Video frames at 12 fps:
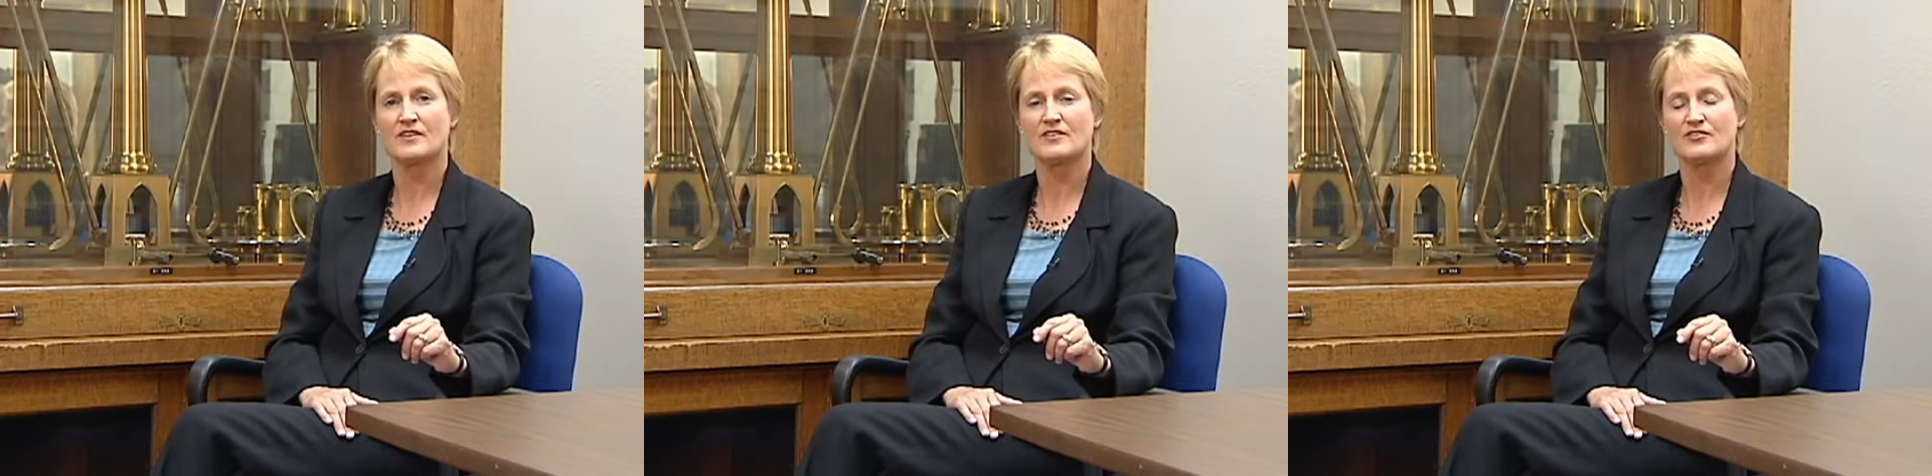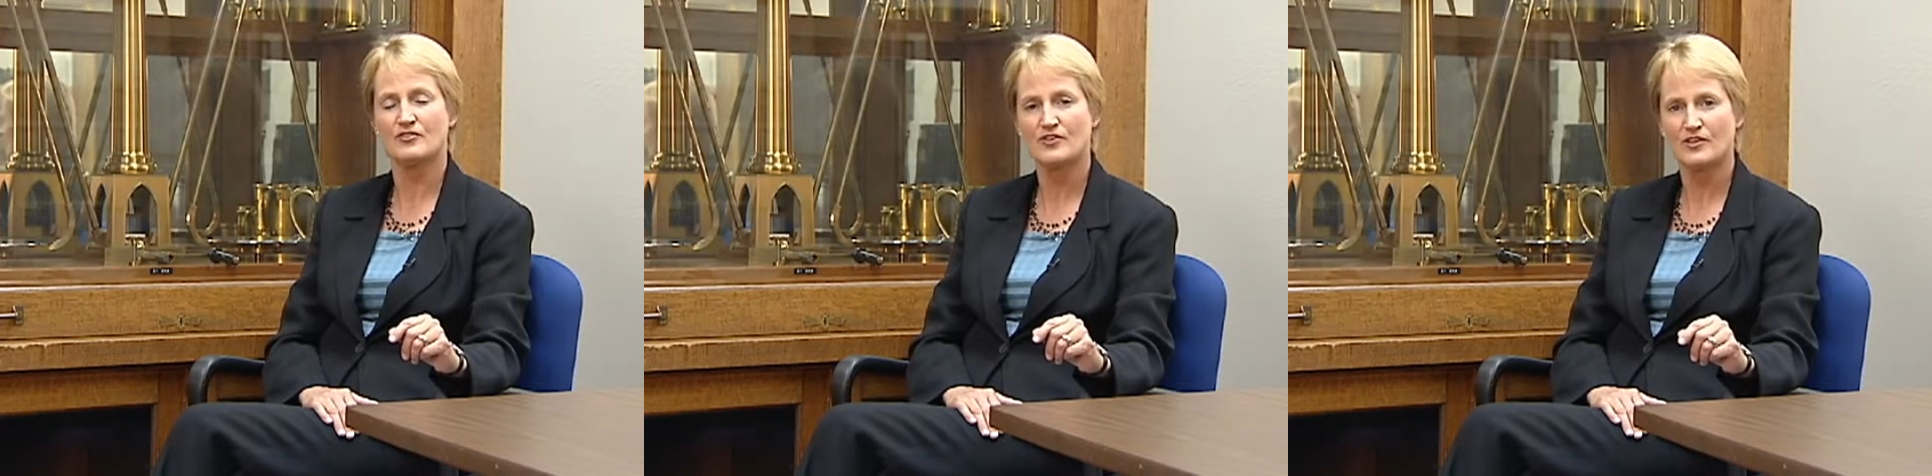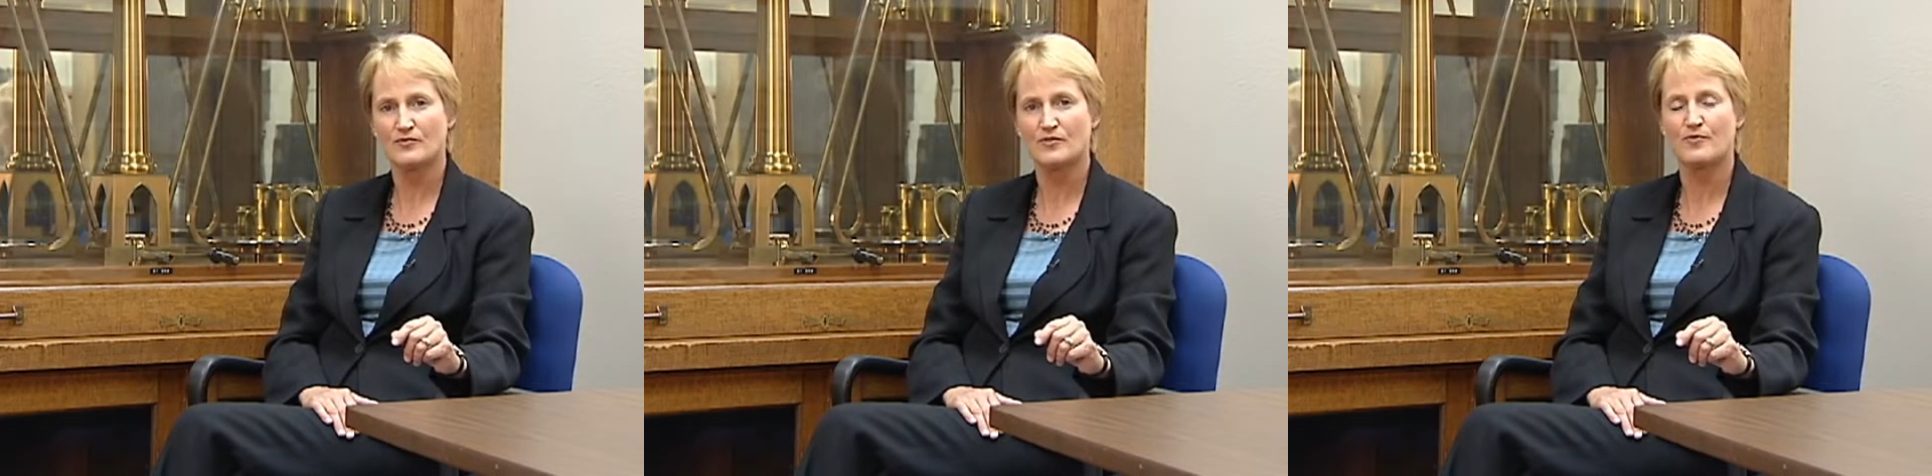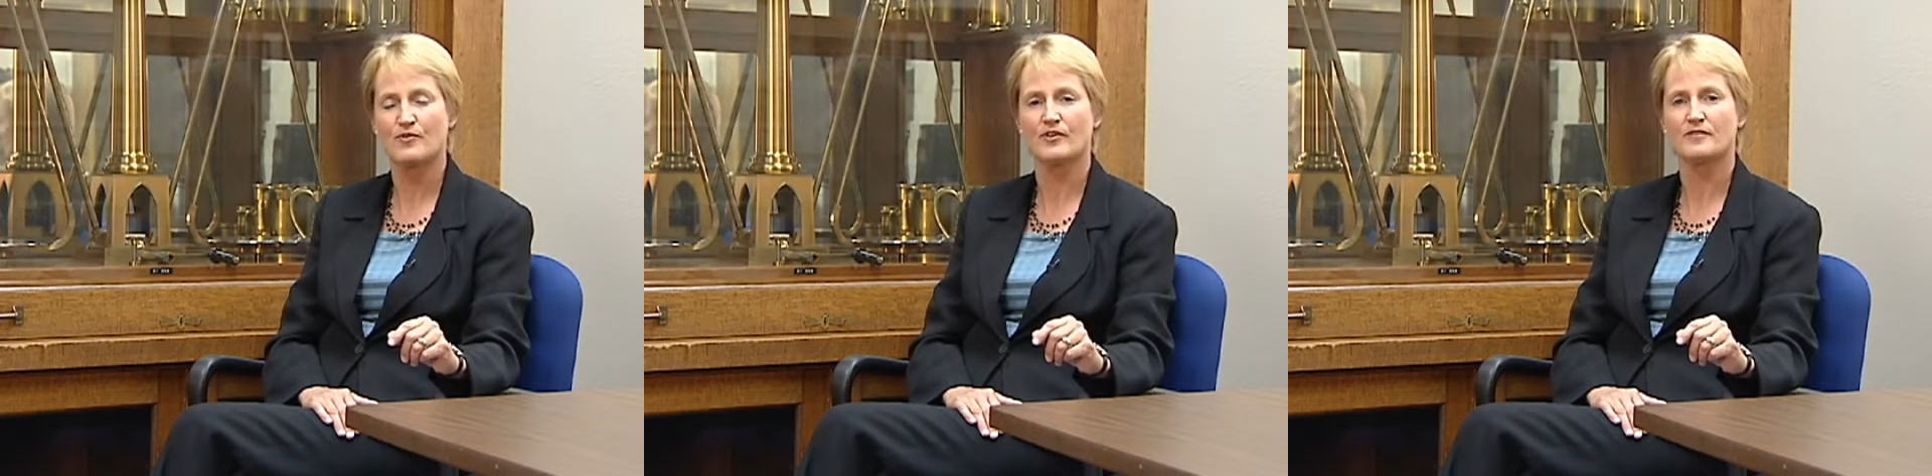you can
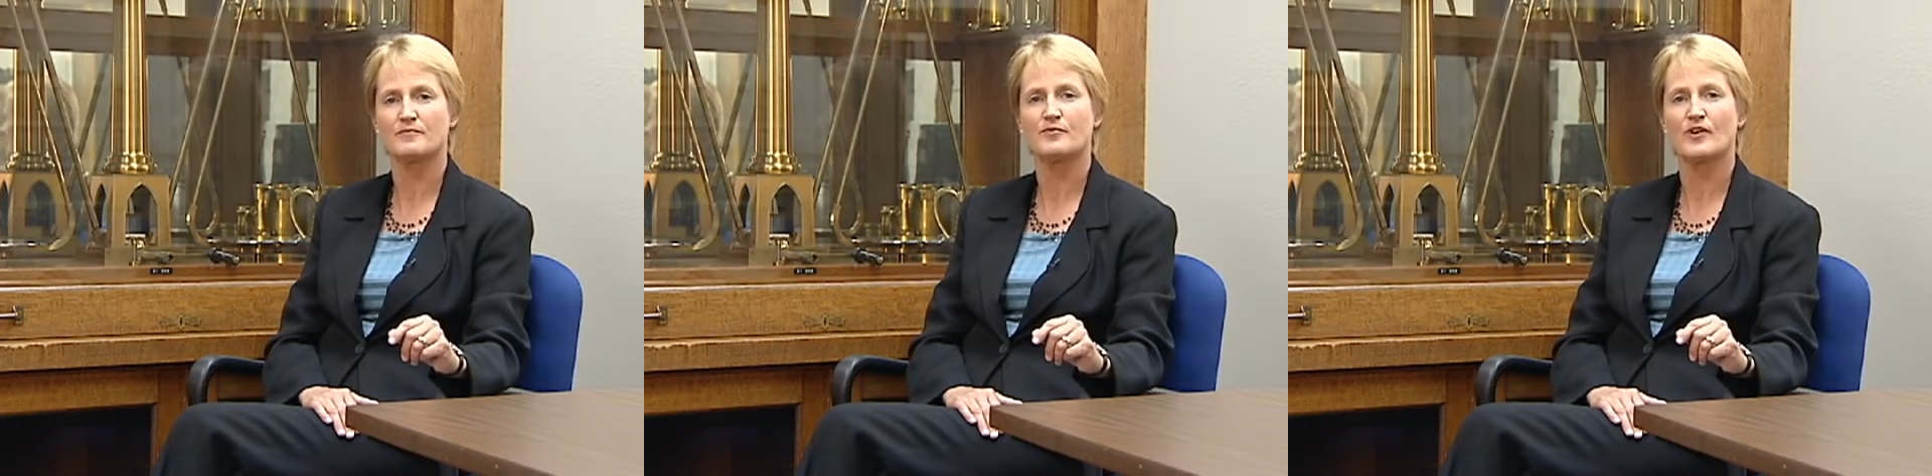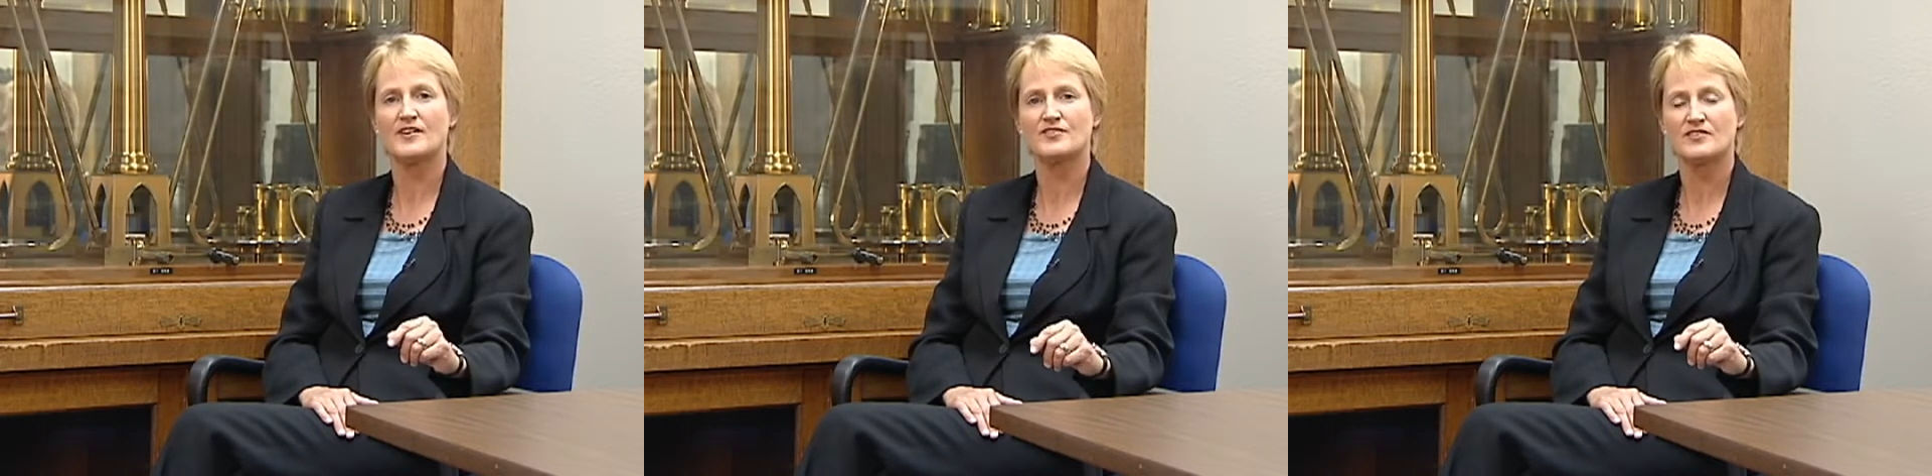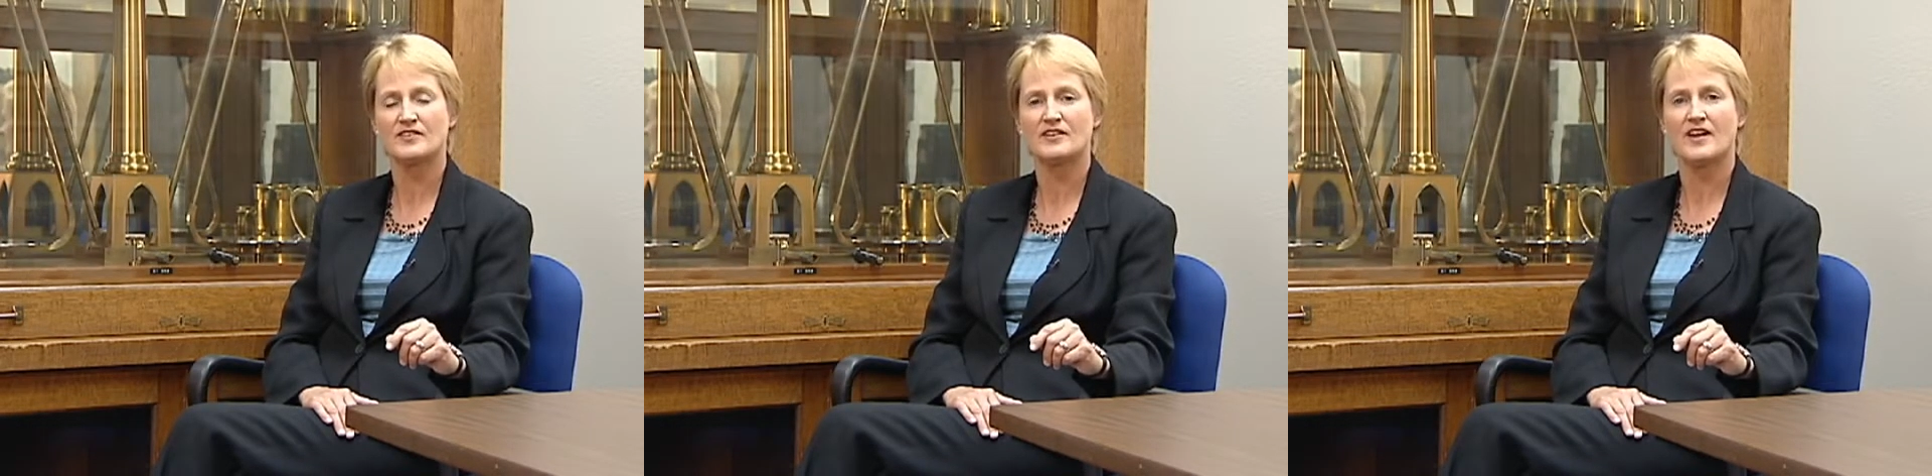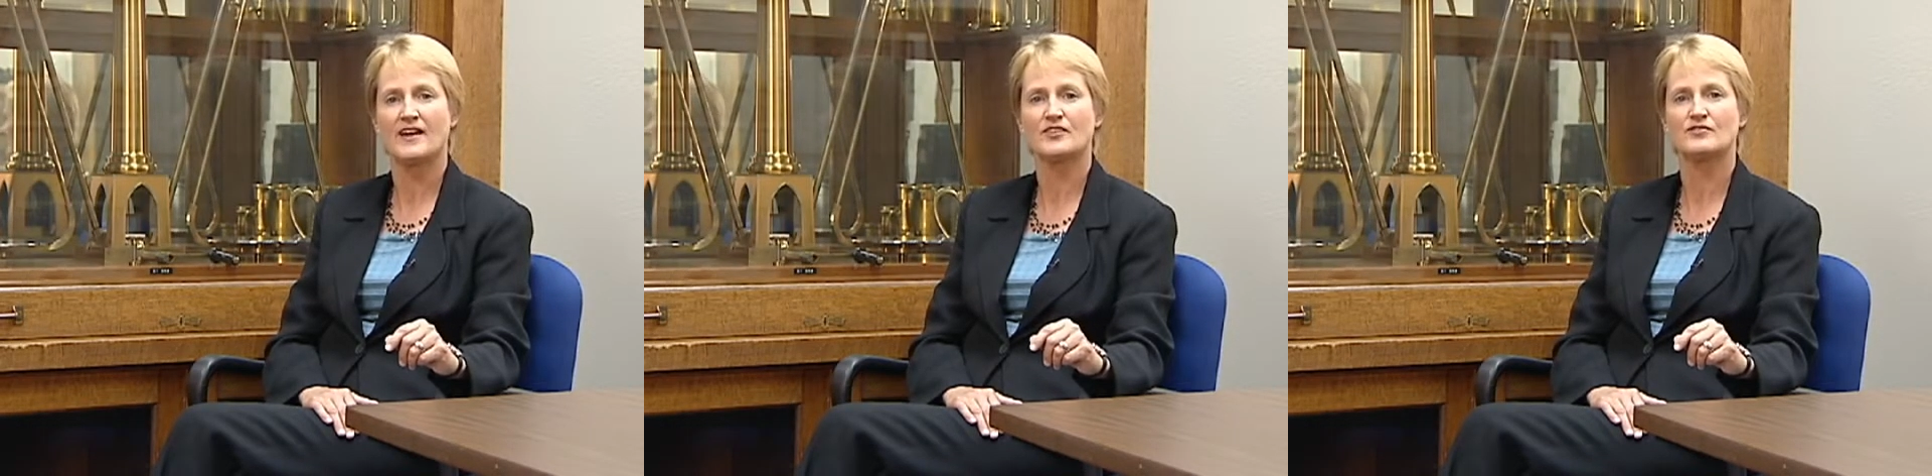report pricing
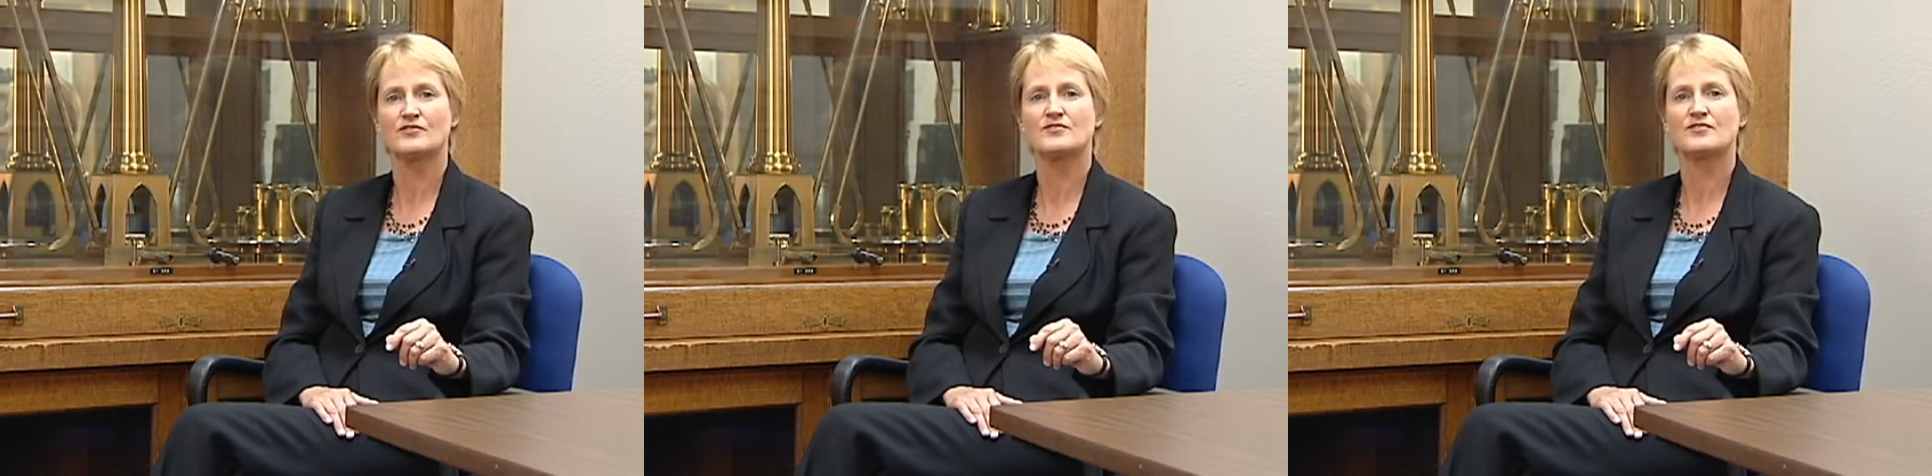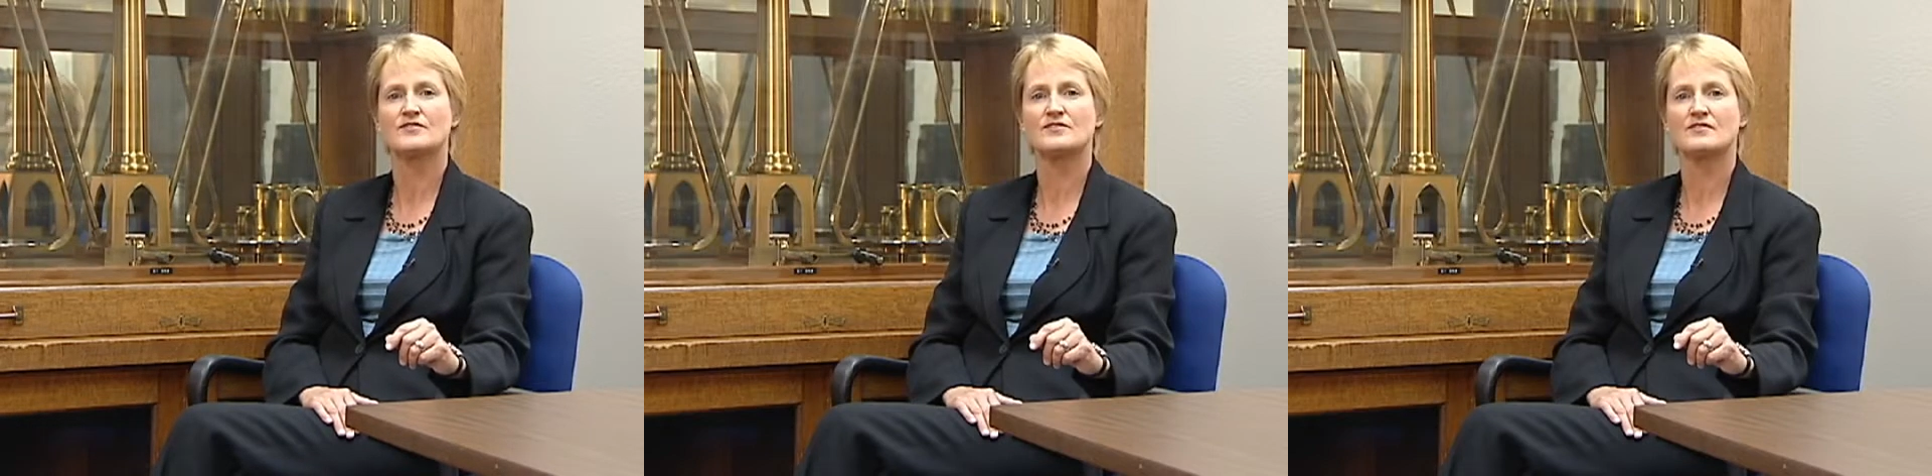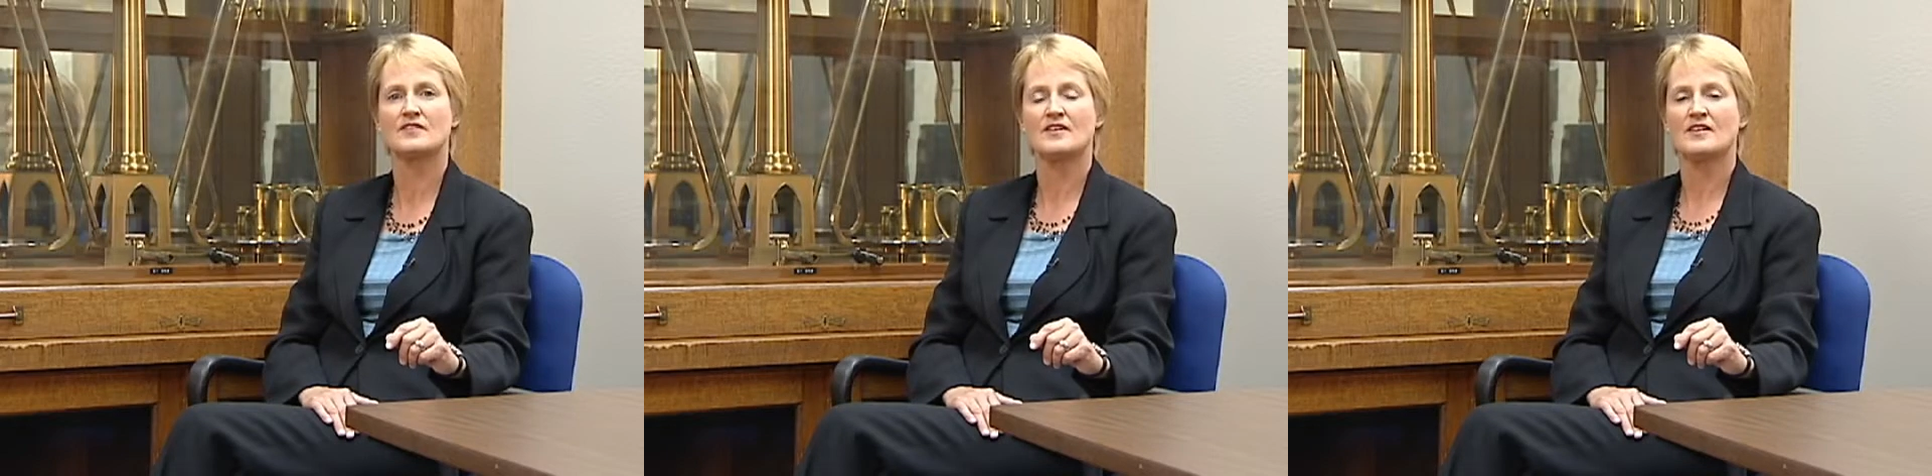inaccuracies,